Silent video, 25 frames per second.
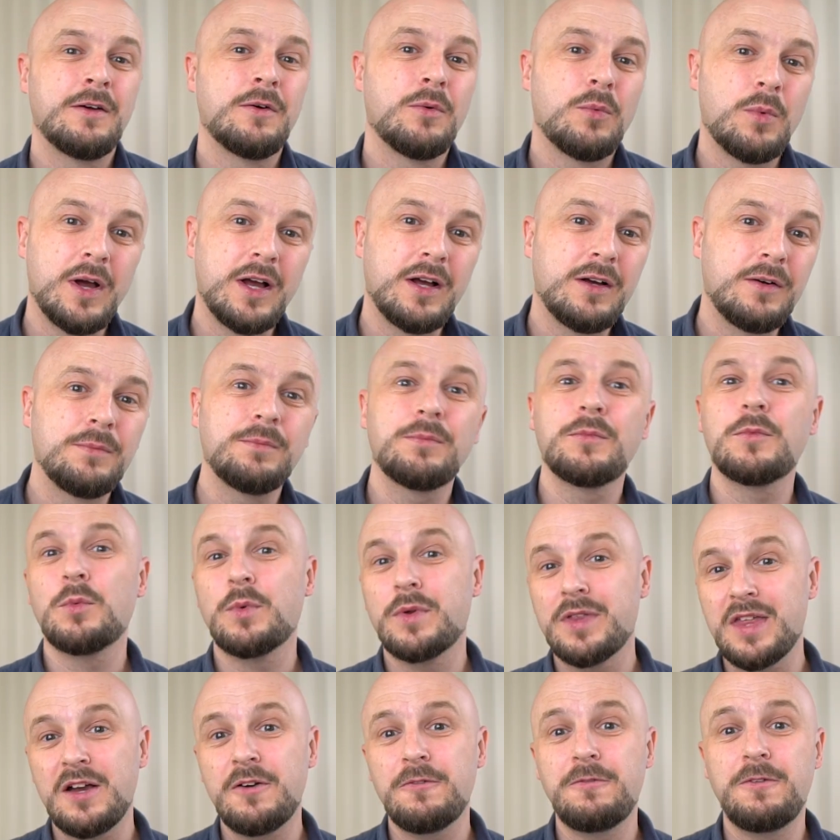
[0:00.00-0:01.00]
Well,
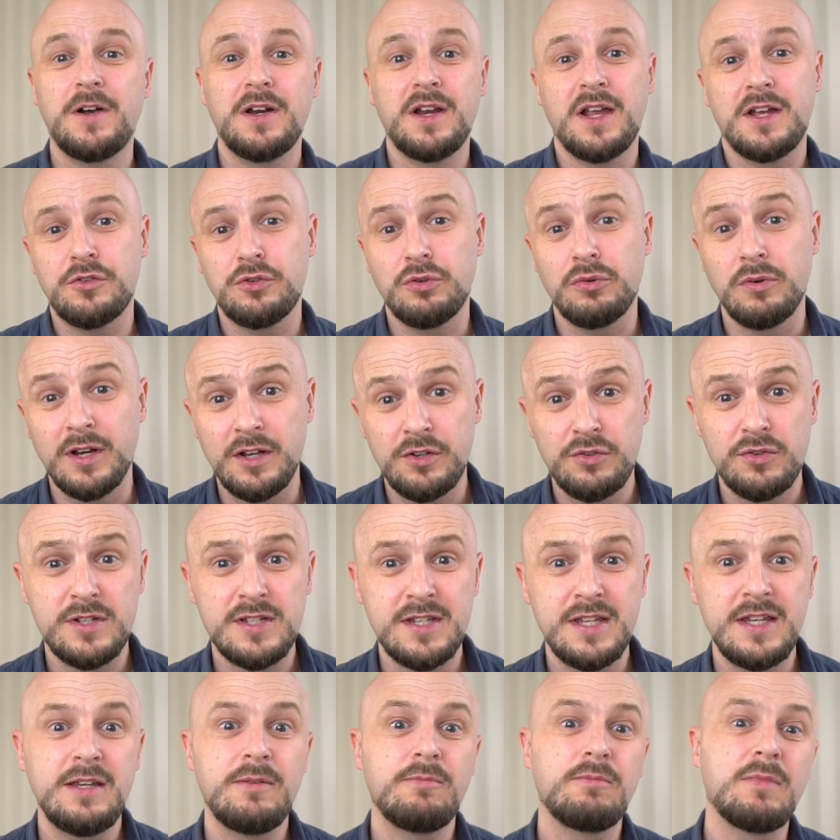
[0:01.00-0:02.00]
without financial
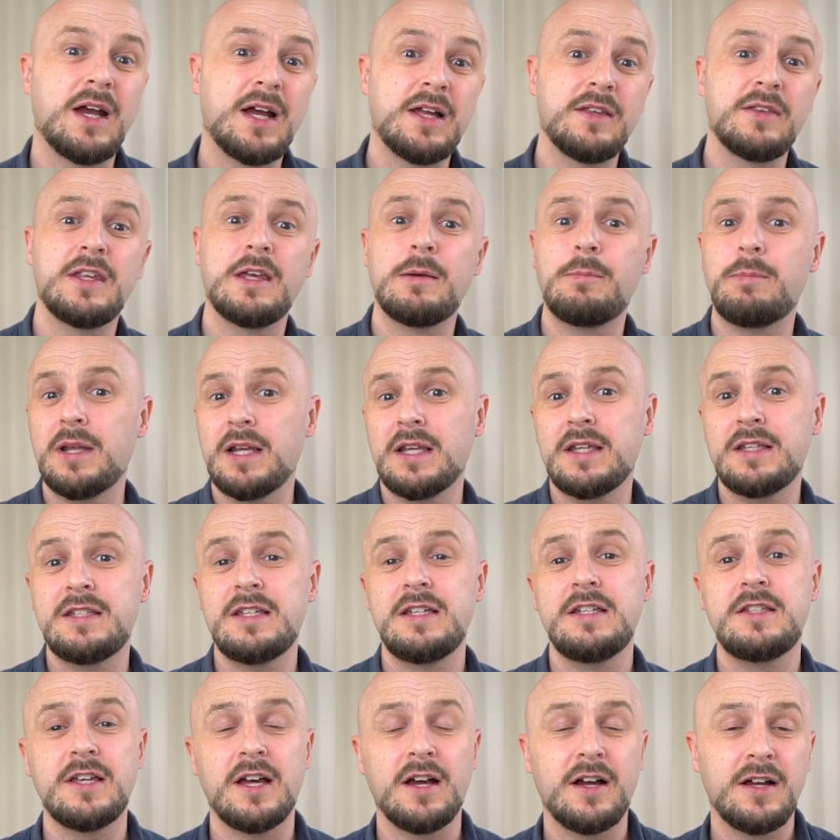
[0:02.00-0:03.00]
literacy and the
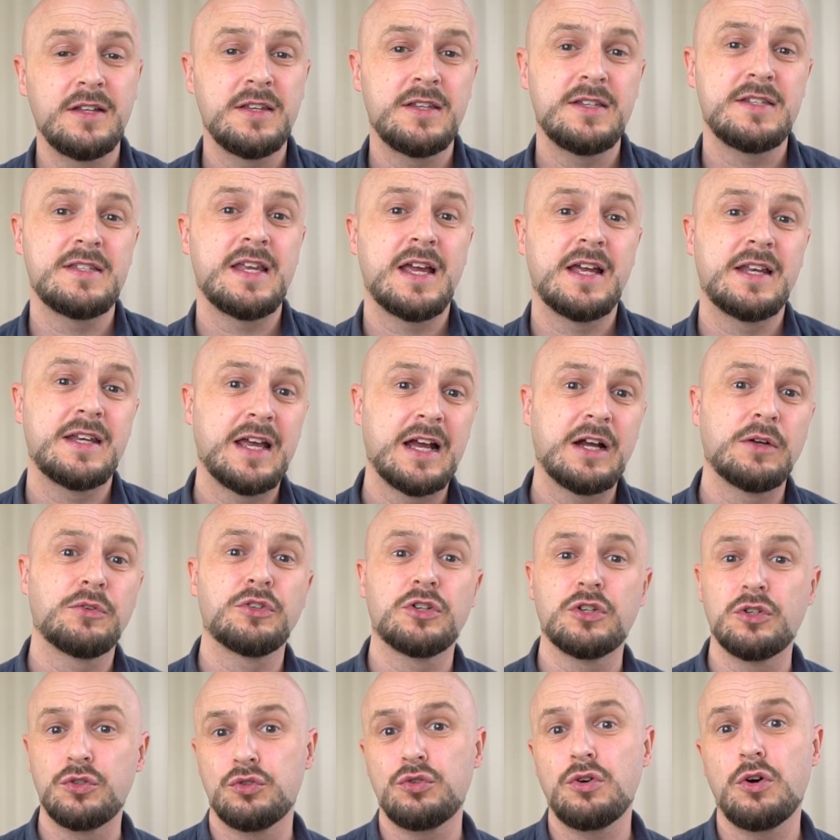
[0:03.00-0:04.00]
ability to understand how to
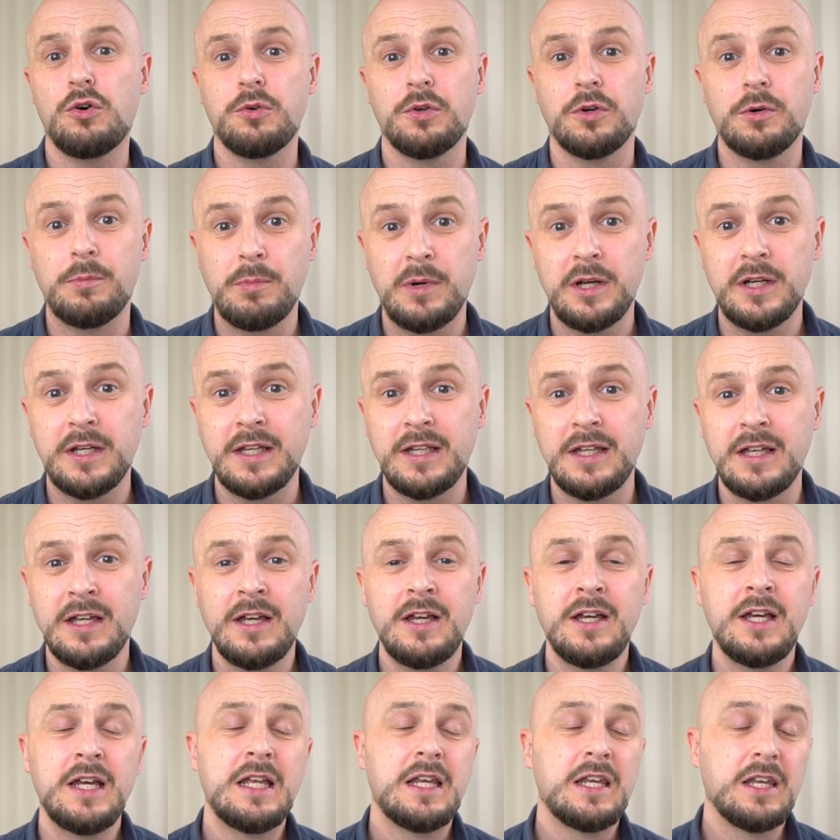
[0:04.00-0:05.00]
control your money,
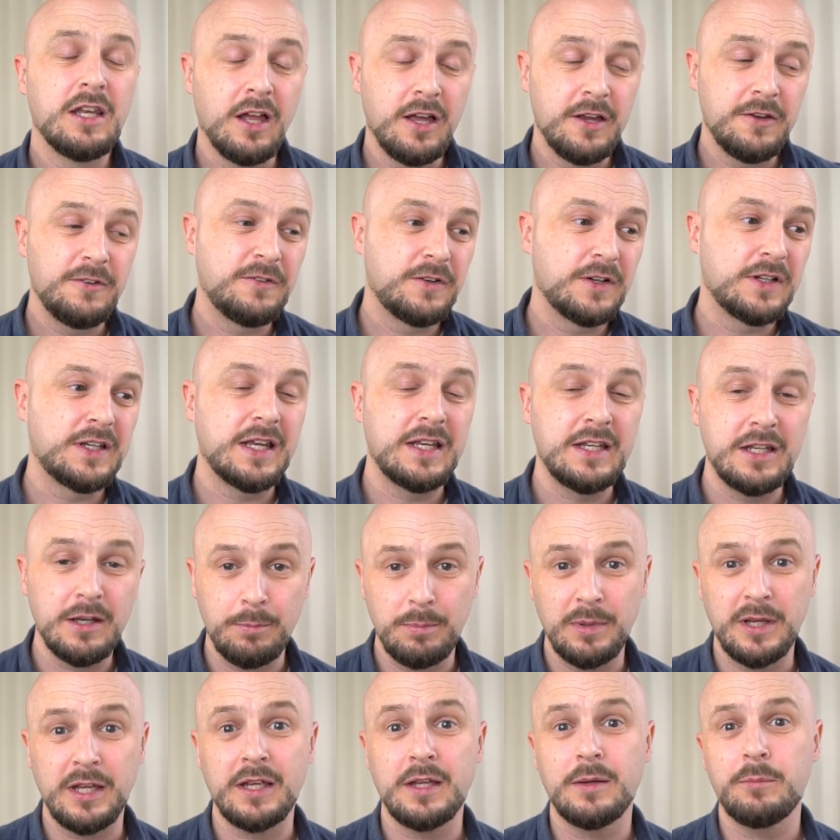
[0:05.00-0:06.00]
life could end up
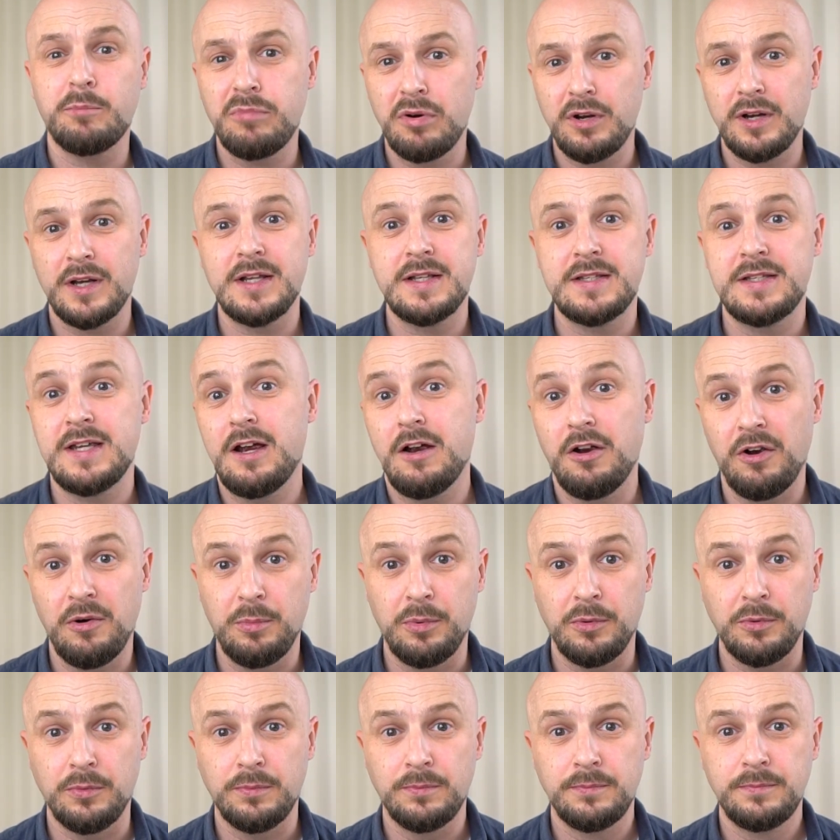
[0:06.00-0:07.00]
being pretty
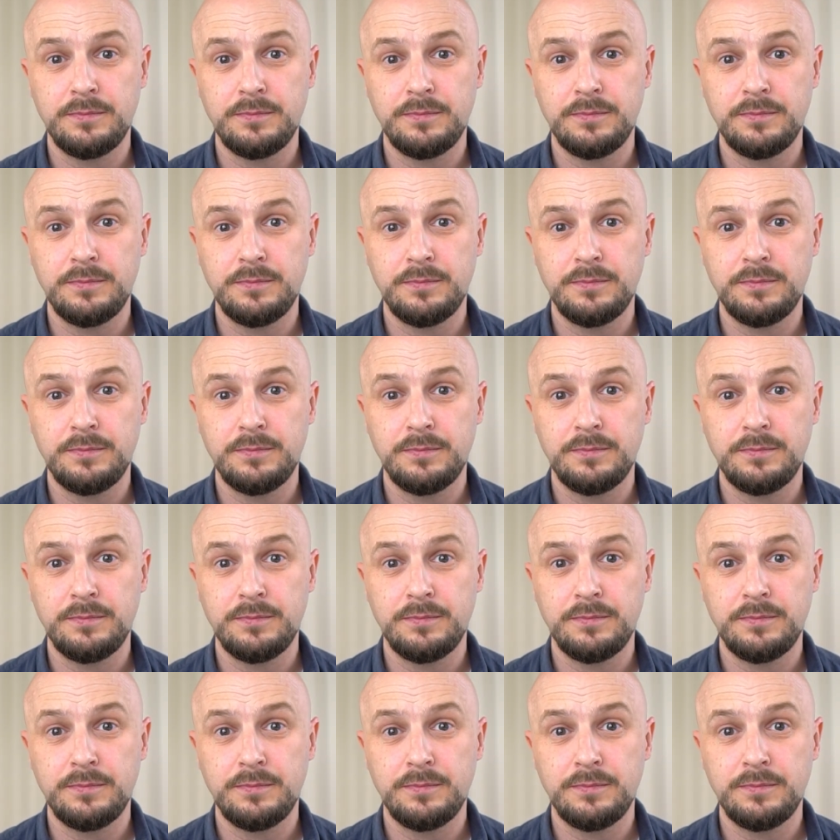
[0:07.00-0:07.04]
terrible.